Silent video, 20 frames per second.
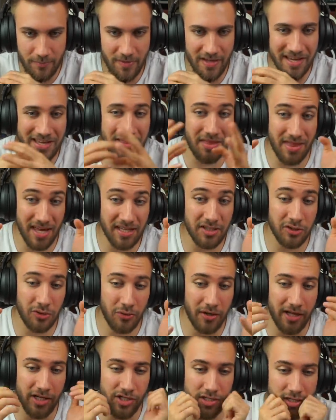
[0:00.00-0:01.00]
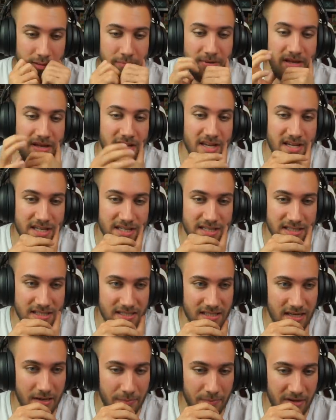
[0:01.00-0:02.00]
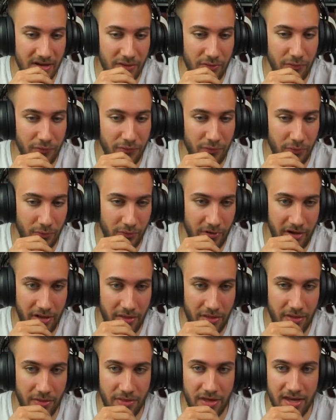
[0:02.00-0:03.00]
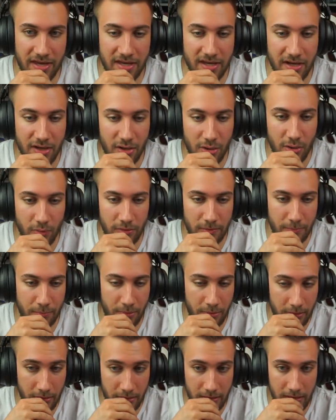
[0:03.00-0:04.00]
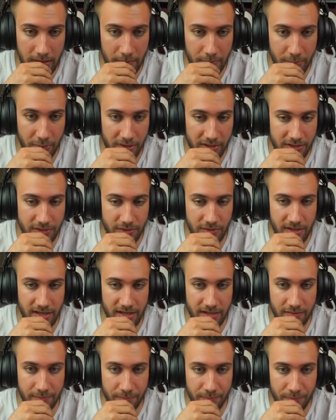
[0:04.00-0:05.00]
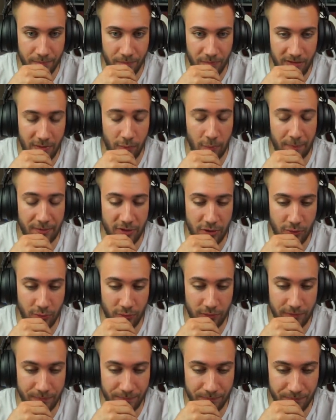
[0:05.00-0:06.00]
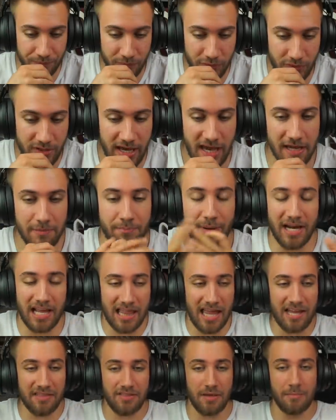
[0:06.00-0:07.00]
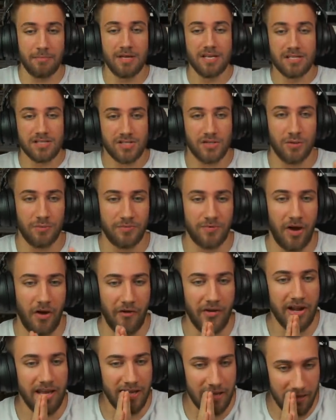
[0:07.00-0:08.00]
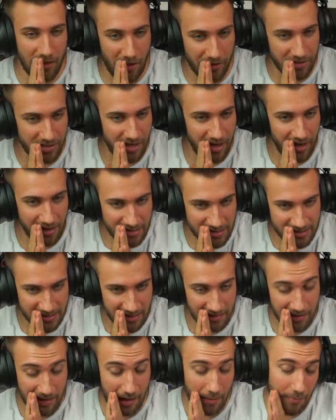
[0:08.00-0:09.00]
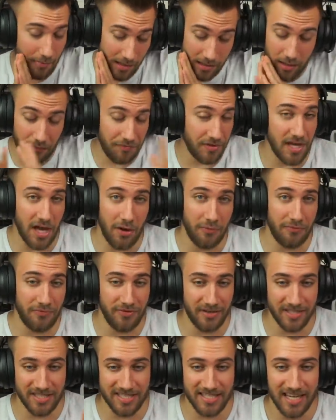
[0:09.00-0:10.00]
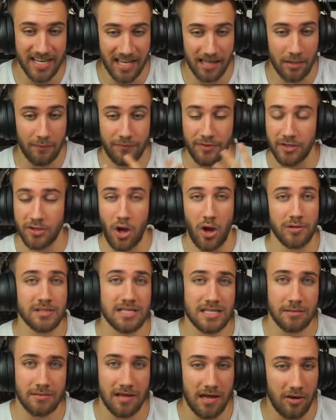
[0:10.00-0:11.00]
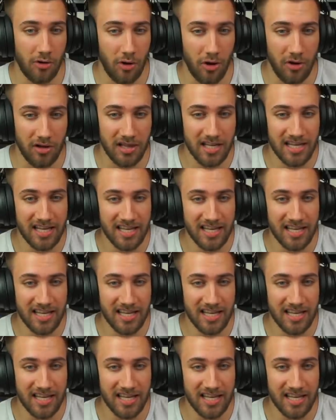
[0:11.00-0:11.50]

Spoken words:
And that could actually be some kind of photo card that they will put into there. That would be cool. Okay, but I like them so far a lot, guys. I love the outfits. I love the concept at all.